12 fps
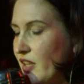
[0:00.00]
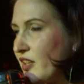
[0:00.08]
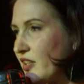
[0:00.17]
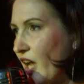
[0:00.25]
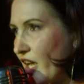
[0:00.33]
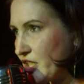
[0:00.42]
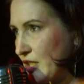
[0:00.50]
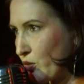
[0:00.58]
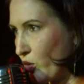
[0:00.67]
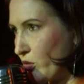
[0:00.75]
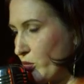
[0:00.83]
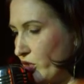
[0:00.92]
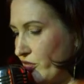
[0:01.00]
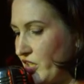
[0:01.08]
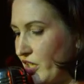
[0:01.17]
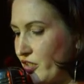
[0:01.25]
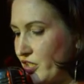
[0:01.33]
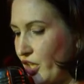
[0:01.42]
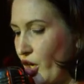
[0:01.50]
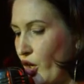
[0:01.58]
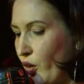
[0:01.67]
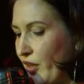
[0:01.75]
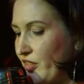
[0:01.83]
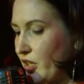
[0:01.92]
The nuns were removed years
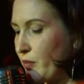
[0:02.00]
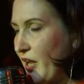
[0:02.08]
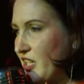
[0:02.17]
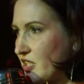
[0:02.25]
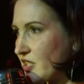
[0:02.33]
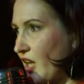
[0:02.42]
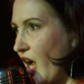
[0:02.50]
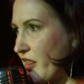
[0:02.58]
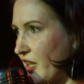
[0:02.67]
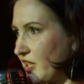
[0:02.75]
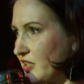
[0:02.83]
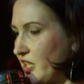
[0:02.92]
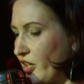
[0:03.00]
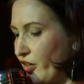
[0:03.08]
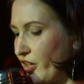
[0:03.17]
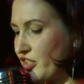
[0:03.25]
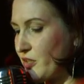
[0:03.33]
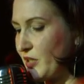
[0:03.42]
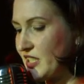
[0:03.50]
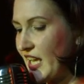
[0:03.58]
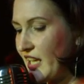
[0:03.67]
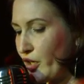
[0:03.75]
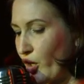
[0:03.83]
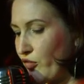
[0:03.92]
ago, and the capacious Gothic interiors have been
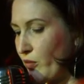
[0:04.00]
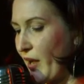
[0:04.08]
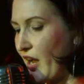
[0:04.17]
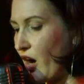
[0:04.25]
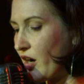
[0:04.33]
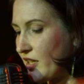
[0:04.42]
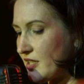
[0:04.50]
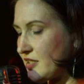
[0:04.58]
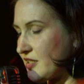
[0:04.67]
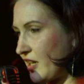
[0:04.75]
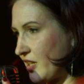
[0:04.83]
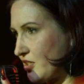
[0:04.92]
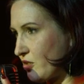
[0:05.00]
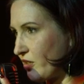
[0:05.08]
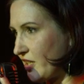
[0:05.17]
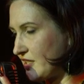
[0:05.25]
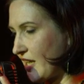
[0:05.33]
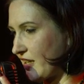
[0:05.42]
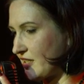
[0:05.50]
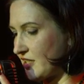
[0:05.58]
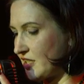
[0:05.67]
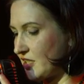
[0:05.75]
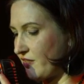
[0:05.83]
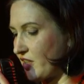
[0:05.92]
taken over by artists and assorted
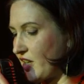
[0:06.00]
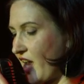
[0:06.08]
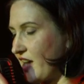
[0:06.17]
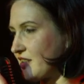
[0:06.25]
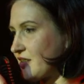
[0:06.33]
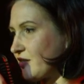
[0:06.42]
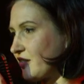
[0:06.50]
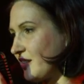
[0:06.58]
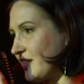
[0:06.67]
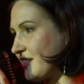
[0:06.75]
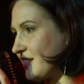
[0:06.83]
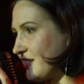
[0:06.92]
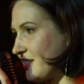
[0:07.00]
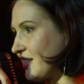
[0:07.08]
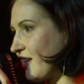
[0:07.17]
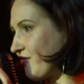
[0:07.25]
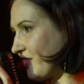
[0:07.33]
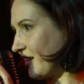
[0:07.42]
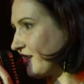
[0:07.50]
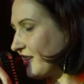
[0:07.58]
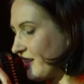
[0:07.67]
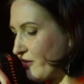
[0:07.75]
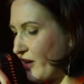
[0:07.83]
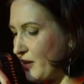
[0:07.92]
denizens of the night. This is definitely
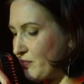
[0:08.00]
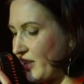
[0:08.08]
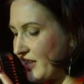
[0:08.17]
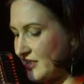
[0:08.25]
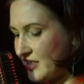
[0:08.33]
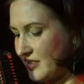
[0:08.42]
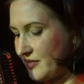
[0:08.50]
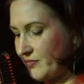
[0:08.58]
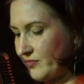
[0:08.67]
the right place.